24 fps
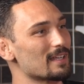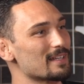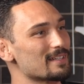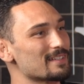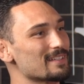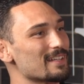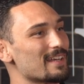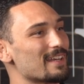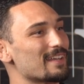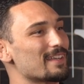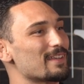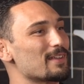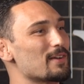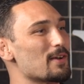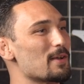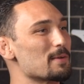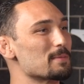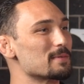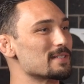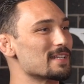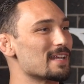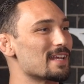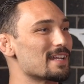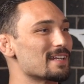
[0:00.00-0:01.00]
It's like, you know what
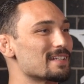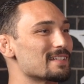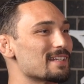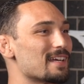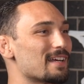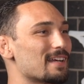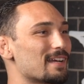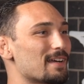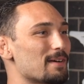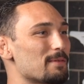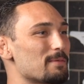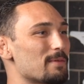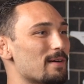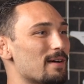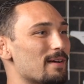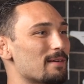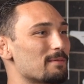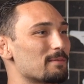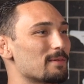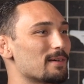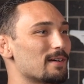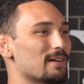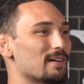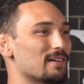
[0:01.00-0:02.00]
I'm saying? It's like, come
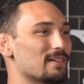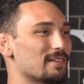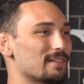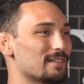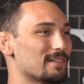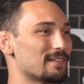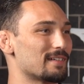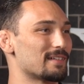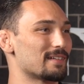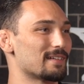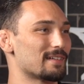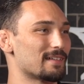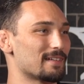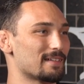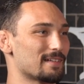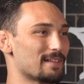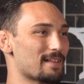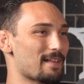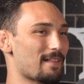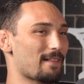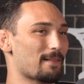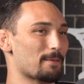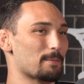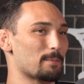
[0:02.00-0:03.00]
on, bro.
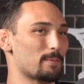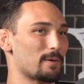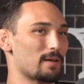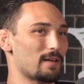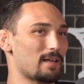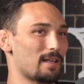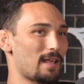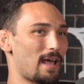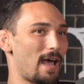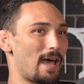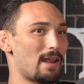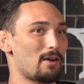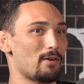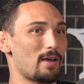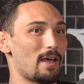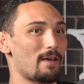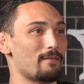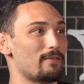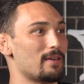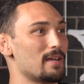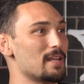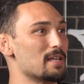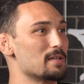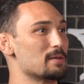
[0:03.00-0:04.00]
But I don't
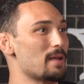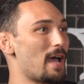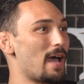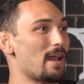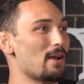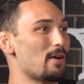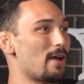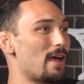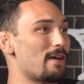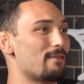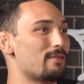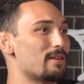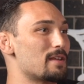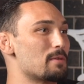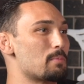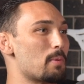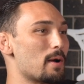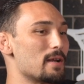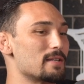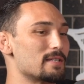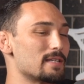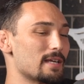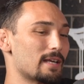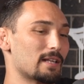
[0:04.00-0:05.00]
have any
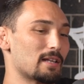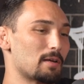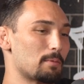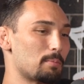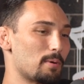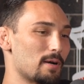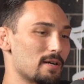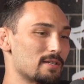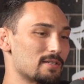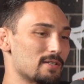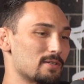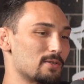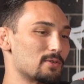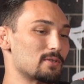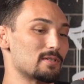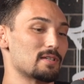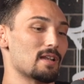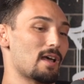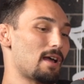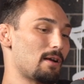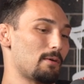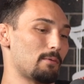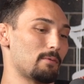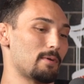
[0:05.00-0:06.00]
particular person who's
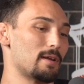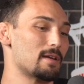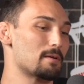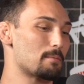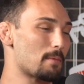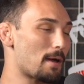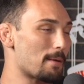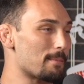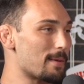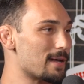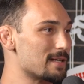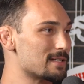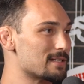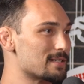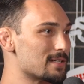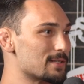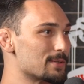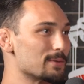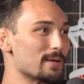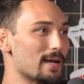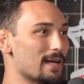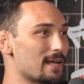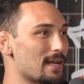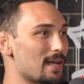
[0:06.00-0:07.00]
not reading my
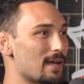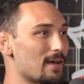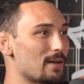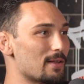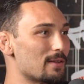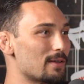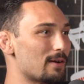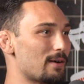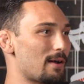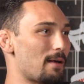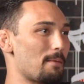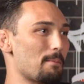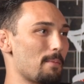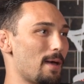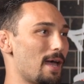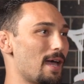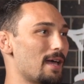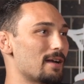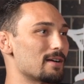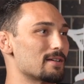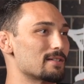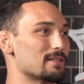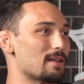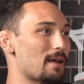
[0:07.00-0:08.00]
messages right now or I'm
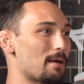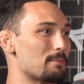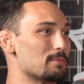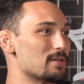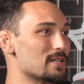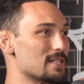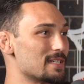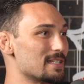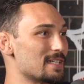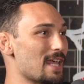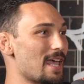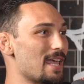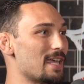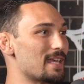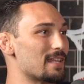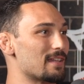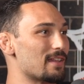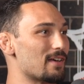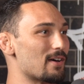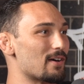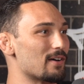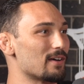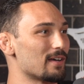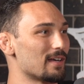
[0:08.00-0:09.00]
mad or something. I'm just saying,
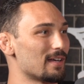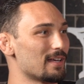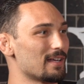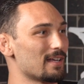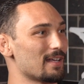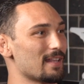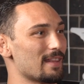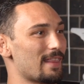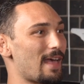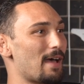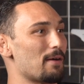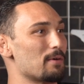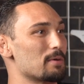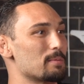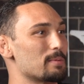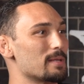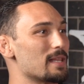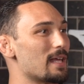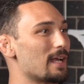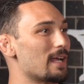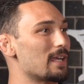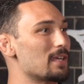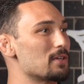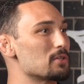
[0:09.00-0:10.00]
though, that would be
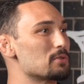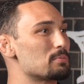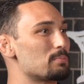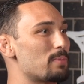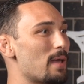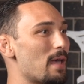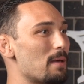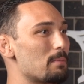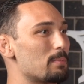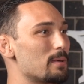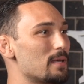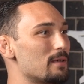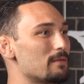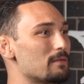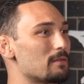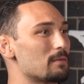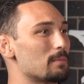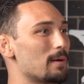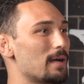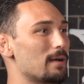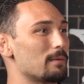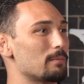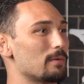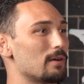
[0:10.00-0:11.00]
like a huge pet peeve of
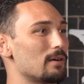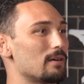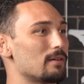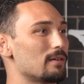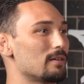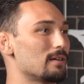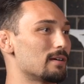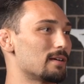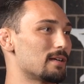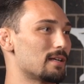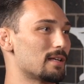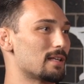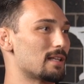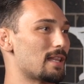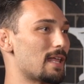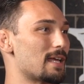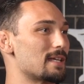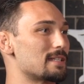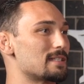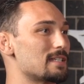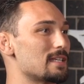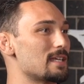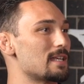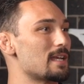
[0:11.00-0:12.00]
mine, bro.
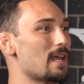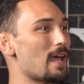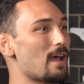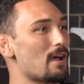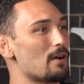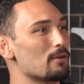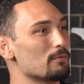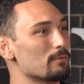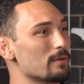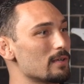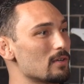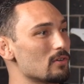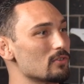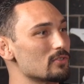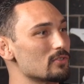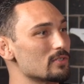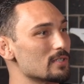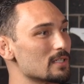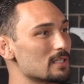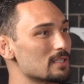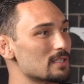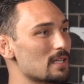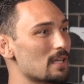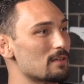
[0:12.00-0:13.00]
Like seeing how real
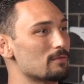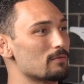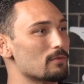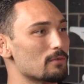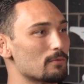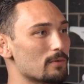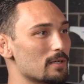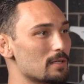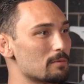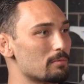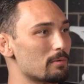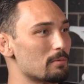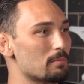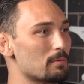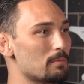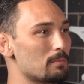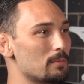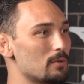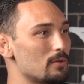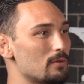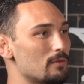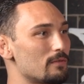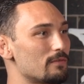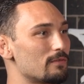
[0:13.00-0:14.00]
successful rich people
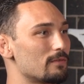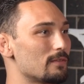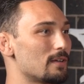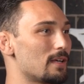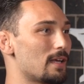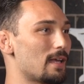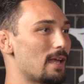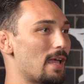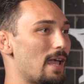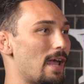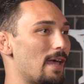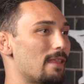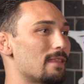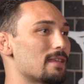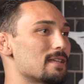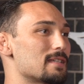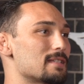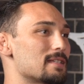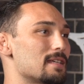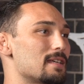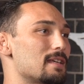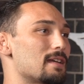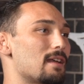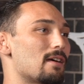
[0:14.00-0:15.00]
move and then
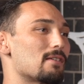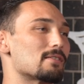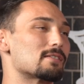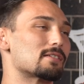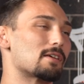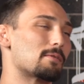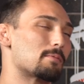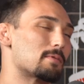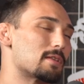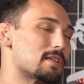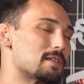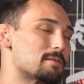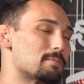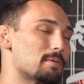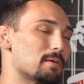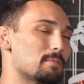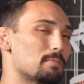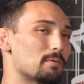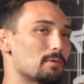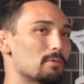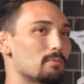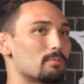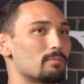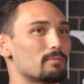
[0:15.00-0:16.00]
seeing how some of these
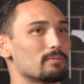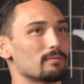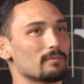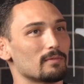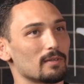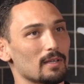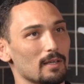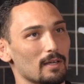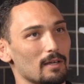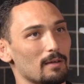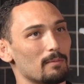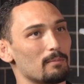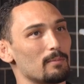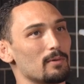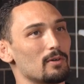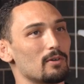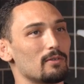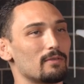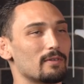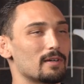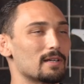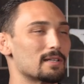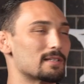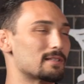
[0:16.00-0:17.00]
people
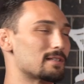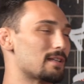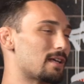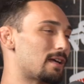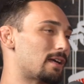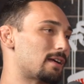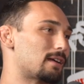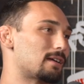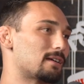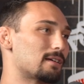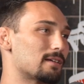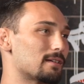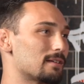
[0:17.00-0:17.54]
move and it's like,